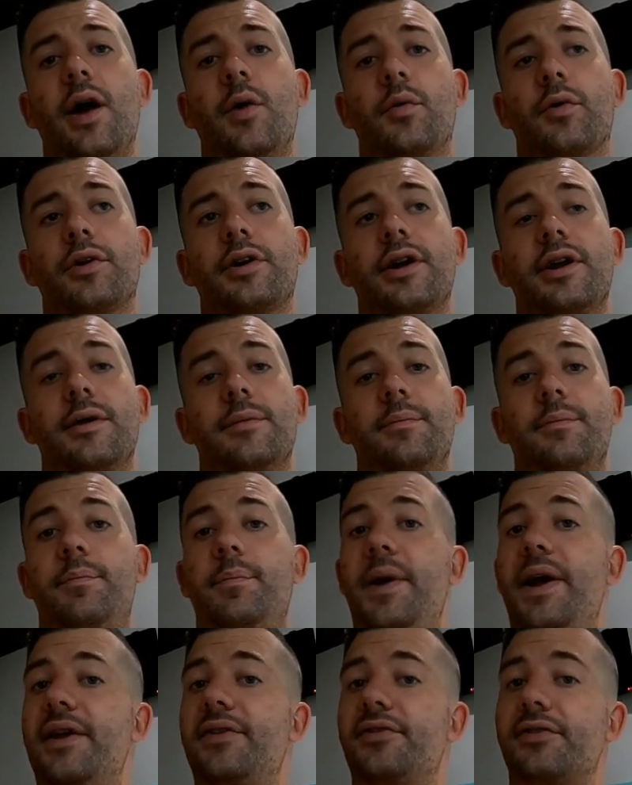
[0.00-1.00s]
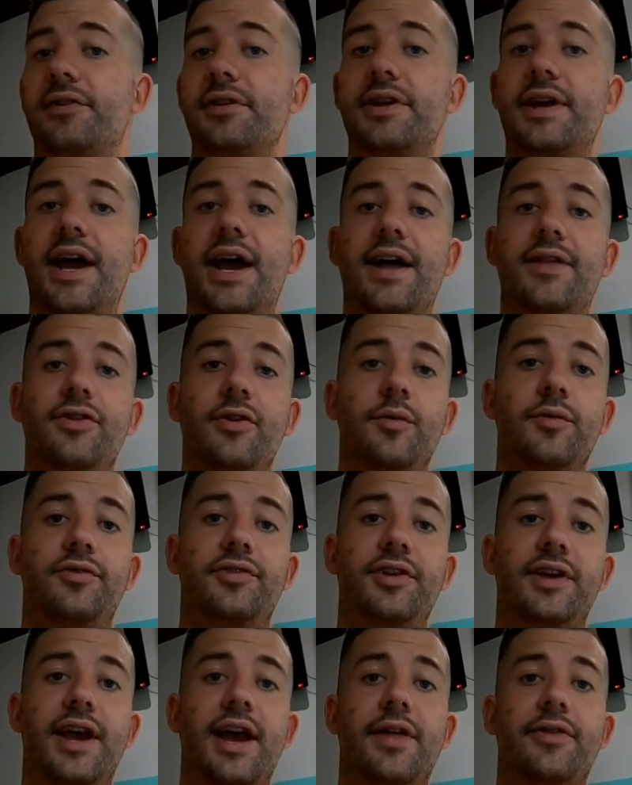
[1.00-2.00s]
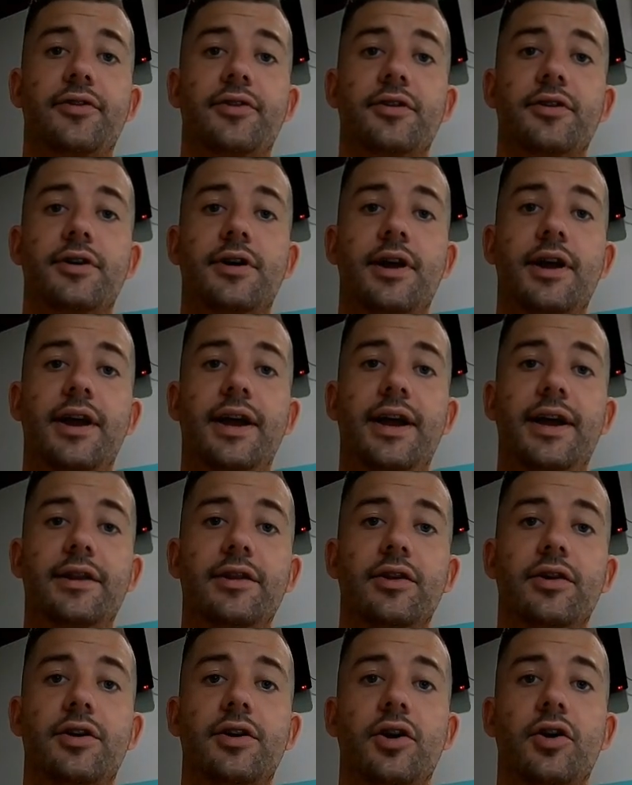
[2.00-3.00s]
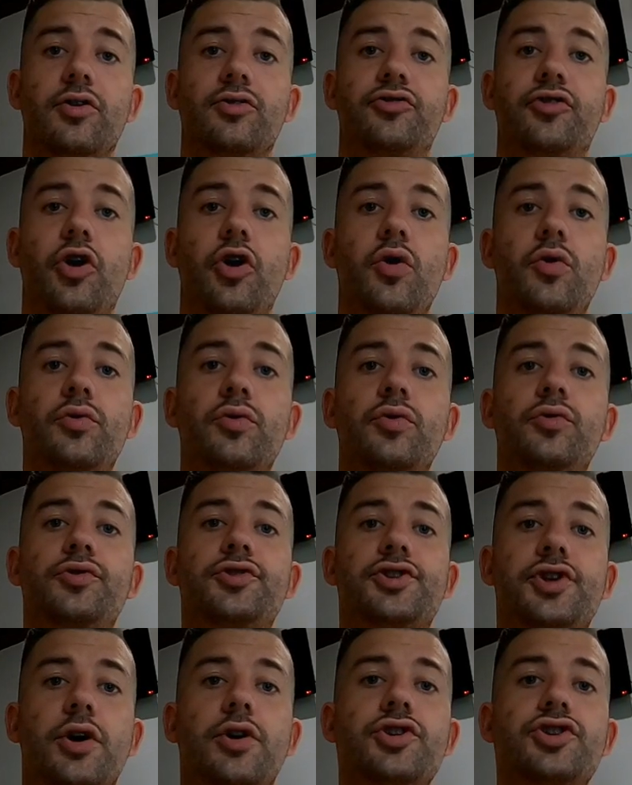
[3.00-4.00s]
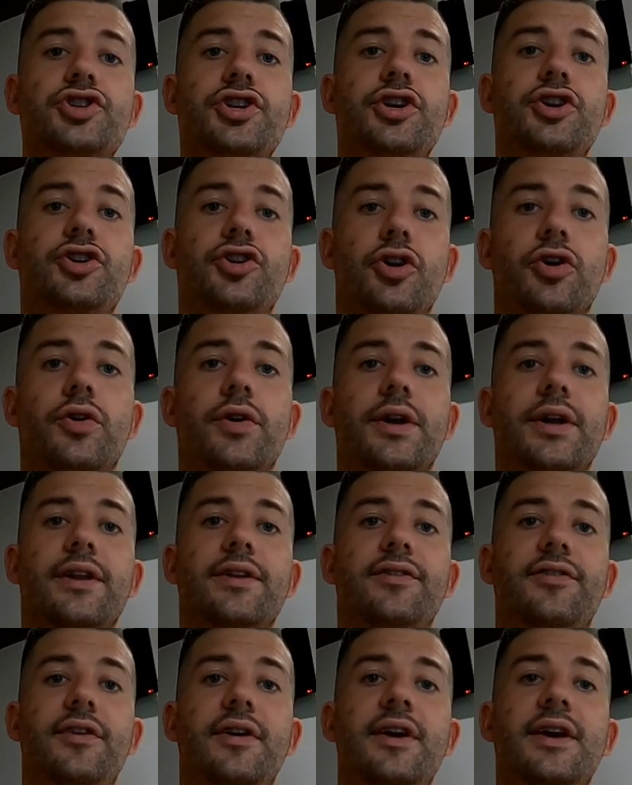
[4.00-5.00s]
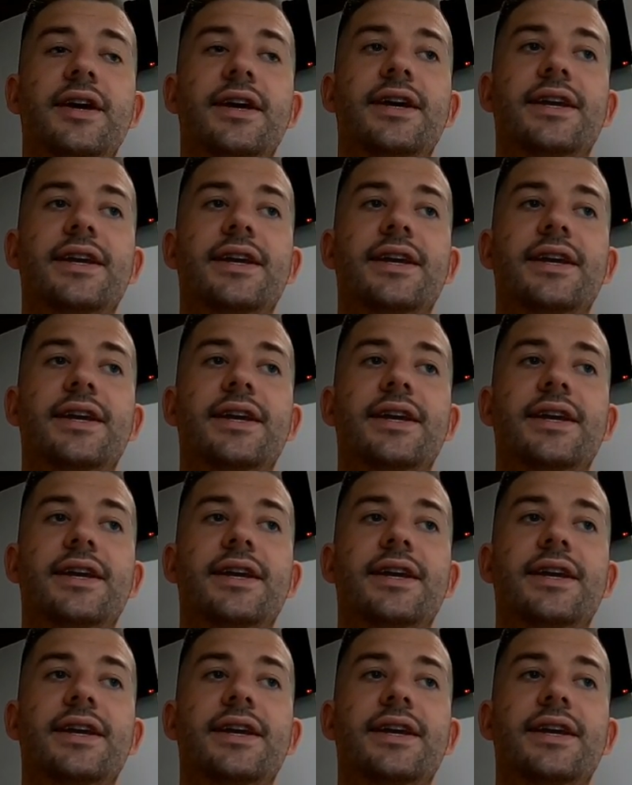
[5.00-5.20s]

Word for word: And we're gonna basically add those together and look at our total charging current.